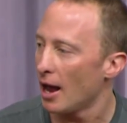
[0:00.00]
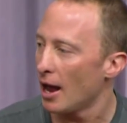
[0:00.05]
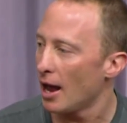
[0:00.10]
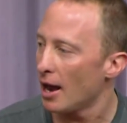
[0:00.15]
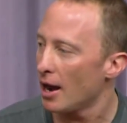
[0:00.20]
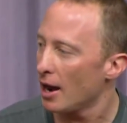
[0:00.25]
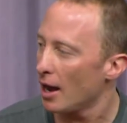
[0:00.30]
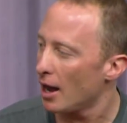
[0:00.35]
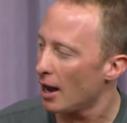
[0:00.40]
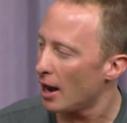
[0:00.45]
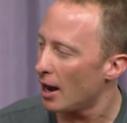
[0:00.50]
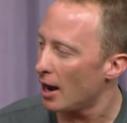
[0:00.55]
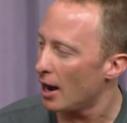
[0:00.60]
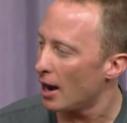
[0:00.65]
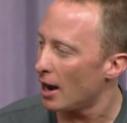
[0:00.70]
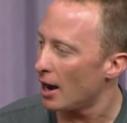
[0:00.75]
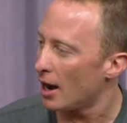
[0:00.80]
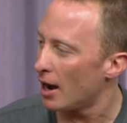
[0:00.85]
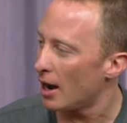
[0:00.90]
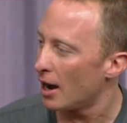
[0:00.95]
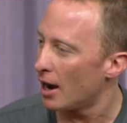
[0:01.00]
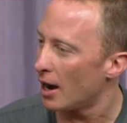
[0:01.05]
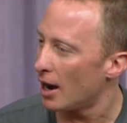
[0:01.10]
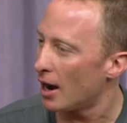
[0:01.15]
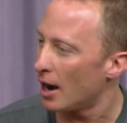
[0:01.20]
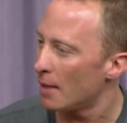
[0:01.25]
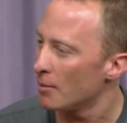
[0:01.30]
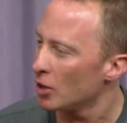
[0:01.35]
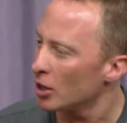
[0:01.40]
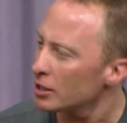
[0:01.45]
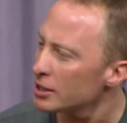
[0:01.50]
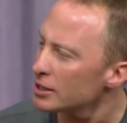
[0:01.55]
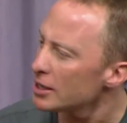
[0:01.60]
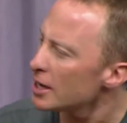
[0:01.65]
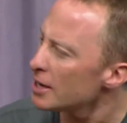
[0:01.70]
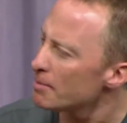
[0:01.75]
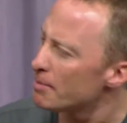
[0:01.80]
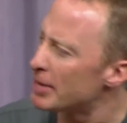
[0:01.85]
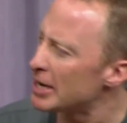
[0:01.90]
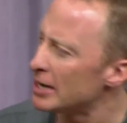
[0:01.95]
And I'm not
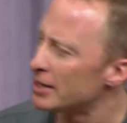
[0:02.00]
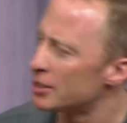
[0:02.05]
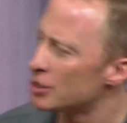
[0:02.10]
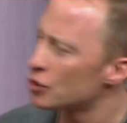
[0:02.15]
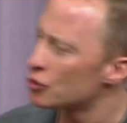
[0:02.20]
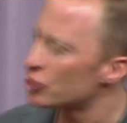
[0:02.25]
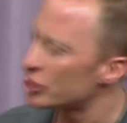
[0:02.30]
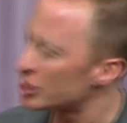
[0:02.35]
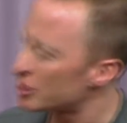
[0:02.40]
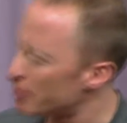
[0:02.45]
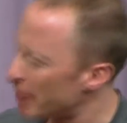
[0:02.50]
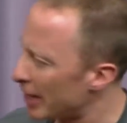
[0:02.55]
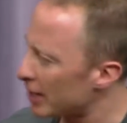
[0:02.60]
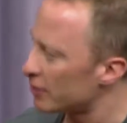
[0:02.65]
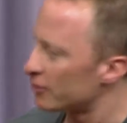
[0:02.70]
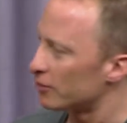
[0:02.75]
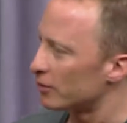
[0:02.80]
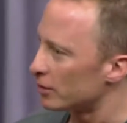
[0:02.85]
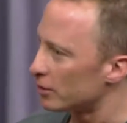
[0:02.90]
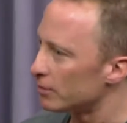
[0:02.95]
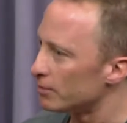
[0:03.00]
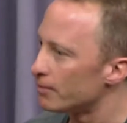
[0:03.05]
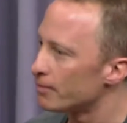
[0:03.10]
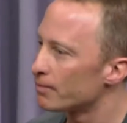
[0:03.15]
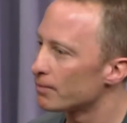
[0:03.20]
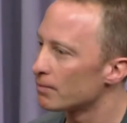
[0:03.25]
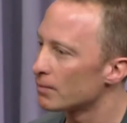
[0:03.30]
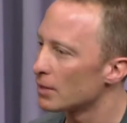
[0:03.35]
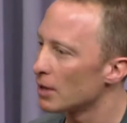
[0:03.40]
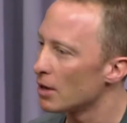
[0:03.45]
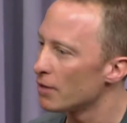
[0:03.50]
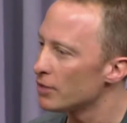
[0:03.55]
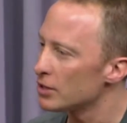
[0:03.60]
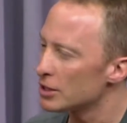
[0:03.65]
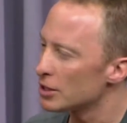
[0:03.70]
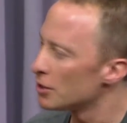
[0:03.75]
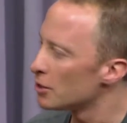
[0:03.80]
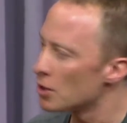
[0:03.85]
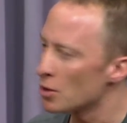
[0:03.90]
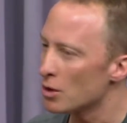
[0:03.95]
saying be disrespectful.
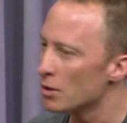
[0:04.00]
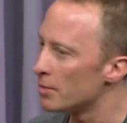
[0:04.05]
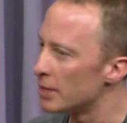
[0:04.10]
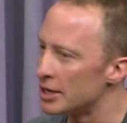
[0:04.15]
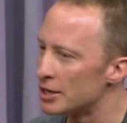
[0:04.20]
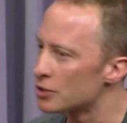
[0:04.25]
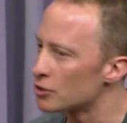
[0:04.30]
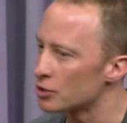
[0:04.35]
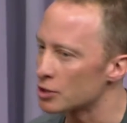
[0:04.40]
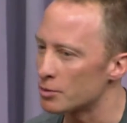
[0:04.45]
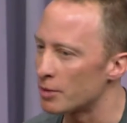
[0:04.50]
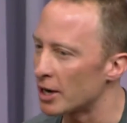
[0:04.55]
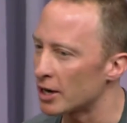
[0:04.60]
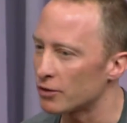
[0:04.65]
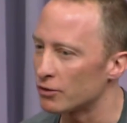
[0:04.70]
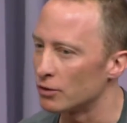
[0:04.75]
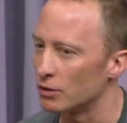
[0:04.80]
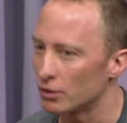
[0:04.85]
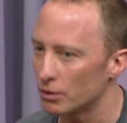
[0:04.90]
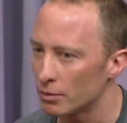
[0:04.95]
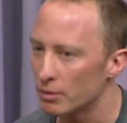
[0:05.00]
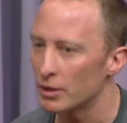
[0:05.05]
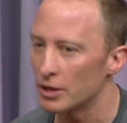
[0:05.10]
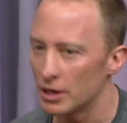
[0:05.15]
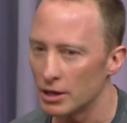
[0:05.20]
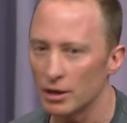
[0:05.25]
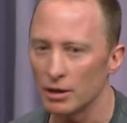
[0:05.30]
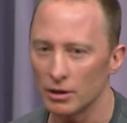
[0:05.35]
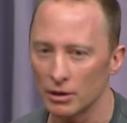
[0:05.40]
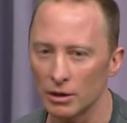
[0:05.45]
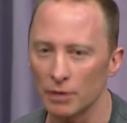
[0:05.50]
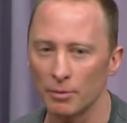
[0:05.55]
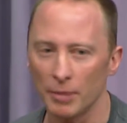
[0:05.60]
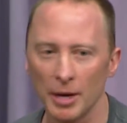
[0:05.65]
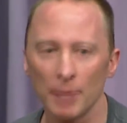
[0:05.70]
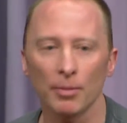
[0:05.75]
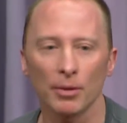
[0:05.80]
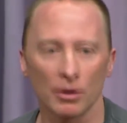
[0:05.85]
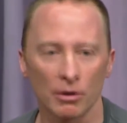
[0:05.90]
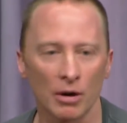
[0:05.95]
Obviously, you don't want to be disrespectful. The
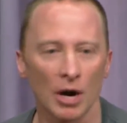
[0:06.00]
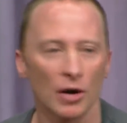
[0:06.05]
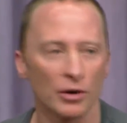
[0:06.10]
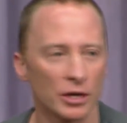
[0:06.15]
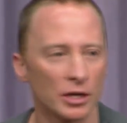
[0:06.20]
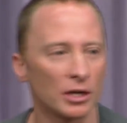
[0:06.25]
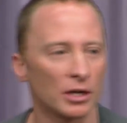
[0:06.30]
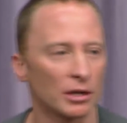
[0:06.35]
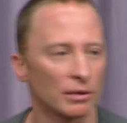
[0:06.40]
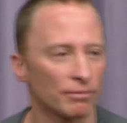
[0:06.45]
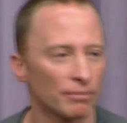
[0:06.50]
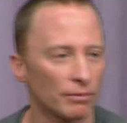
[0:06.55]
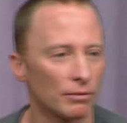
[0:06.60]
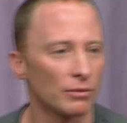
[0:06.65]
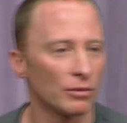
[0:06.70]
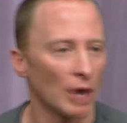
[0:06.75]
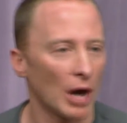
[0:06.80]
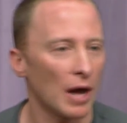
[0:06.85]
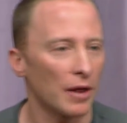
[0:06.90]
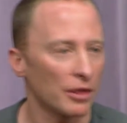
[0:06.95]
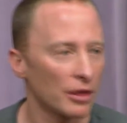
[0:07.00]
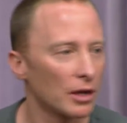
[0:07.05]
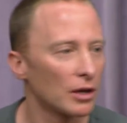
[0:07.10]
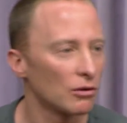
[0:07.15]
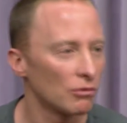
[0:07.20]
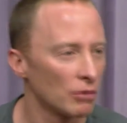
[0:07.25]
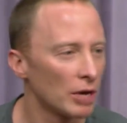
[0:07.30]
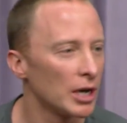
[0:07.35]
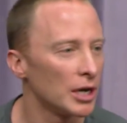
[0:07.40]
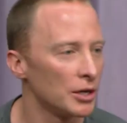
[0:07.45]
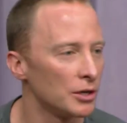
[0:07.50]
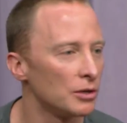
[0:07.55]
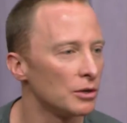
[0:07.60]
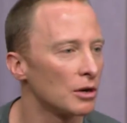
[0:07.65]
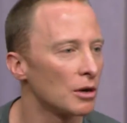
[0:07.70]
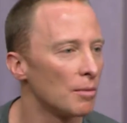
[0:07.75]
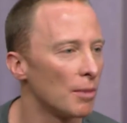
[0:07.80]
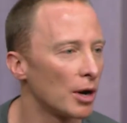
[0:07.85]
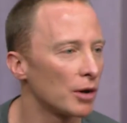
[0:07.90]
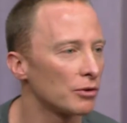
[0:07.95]
people around here, I think, really do
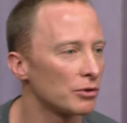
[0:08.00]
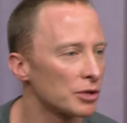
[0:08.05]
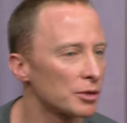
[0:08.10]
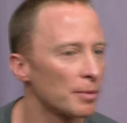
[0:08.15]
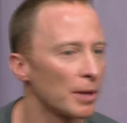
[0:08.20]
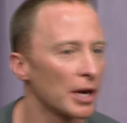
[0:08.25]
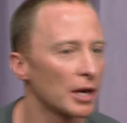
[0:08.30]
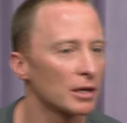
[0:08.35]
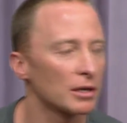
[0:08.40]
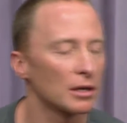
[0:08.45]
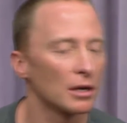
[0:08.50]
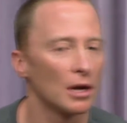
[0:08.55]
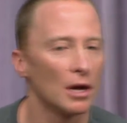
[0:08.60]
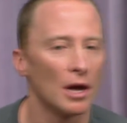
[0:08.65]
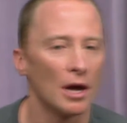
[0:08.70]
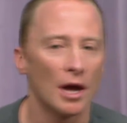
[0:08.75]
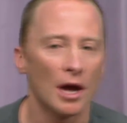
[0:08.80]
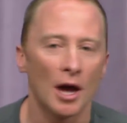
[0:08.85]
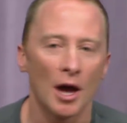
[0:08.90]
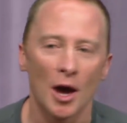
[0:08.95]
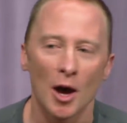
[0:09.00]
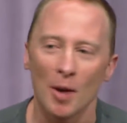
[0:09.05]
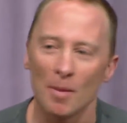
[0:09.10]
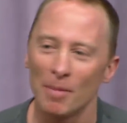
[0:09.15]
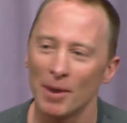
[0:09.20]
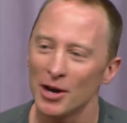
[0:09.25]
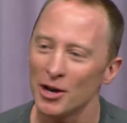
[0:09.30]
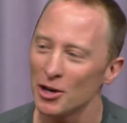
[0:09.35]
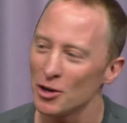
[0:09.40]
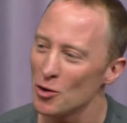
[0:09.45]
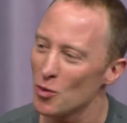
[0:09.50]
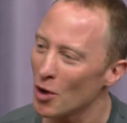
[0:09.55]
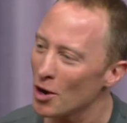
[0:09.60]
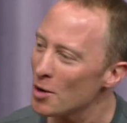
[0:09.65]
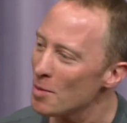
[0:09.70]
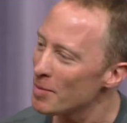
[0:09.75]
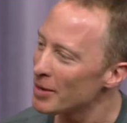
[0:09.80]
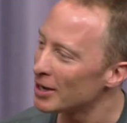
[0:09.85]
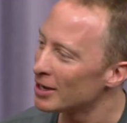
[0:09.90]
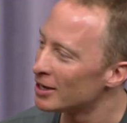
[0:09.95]
command respect. But you want
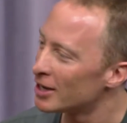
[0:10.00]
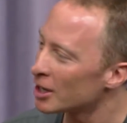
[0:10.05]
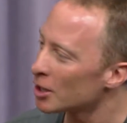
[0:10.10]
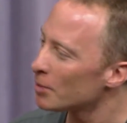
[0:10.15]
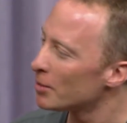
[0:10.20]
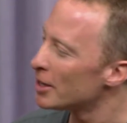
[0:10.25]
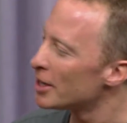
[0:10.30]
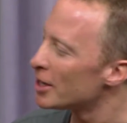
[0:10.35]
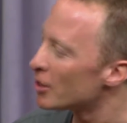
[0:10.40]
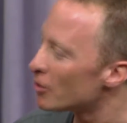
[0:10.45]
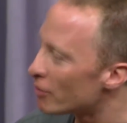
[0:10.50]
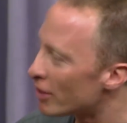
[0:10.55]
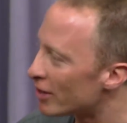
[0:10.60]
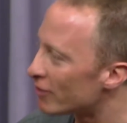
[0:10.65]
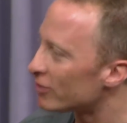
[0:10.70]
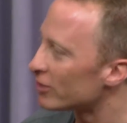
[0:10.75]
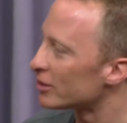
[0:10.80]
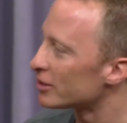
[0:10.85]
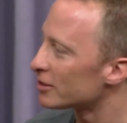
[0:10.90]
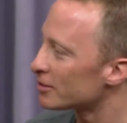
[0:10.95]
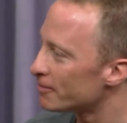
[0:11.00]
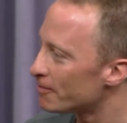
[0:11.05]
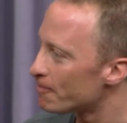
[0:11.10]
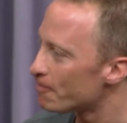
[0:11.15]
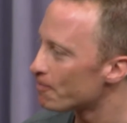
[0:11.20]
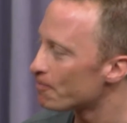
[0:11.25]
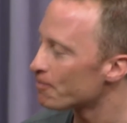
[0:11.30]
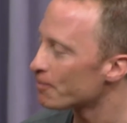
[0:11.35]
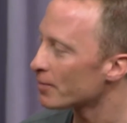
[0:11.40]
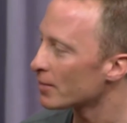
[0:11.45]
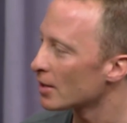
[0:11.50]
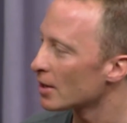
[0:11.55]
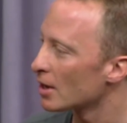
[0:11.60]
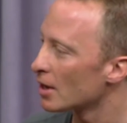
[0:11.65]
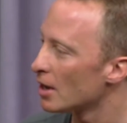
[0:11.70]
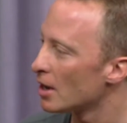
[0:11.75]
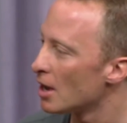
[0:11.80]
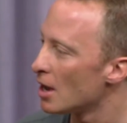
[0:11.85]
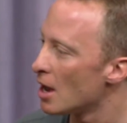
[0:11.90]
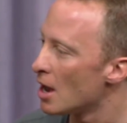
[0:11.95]
to be a little bit irreverent,
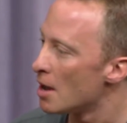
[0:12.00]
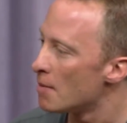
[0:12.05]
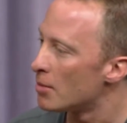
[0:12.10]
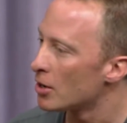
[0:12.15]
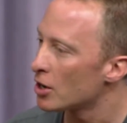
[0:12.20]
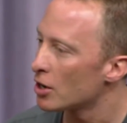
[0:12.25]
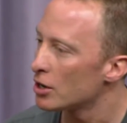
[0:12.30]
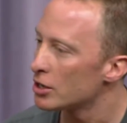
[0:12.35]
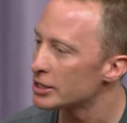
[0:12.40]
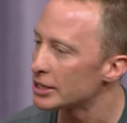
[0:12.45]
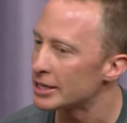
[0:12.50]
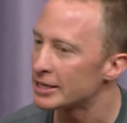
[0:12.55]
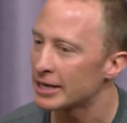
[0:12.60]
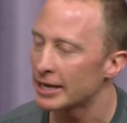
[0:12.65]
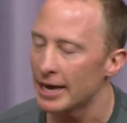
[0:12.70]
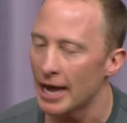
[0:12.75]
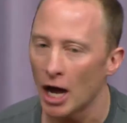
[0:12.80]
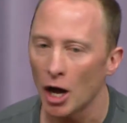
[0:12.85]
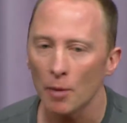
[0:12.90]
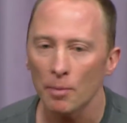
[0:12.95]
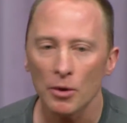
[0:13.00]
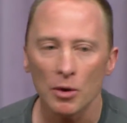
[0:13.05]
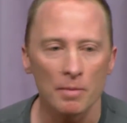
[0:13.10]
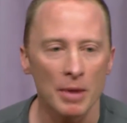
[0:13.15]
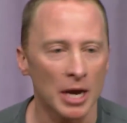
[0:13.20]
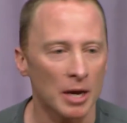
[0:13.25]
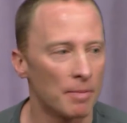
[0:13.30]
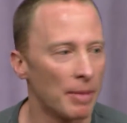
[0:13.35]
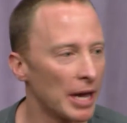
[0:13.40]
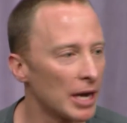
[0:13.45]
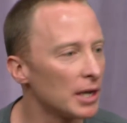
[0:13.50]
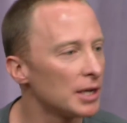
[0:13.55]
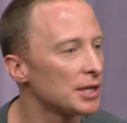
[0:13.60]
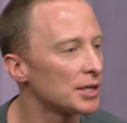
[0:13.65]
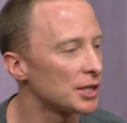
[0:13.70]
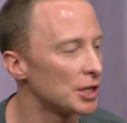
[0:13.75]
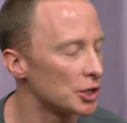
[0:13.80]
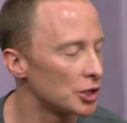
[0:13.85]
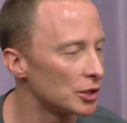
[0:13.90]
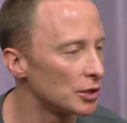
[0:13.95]
because it's going to help you make better
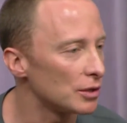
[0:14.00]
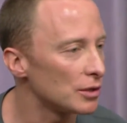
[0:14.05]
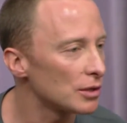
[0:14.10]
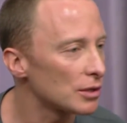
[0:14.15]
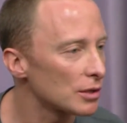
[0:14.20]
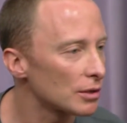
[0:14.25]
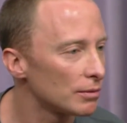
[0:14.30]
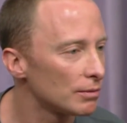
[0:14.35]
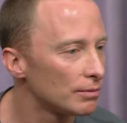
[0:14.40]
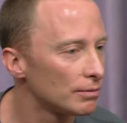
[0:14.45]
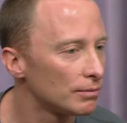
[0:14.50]
decisions.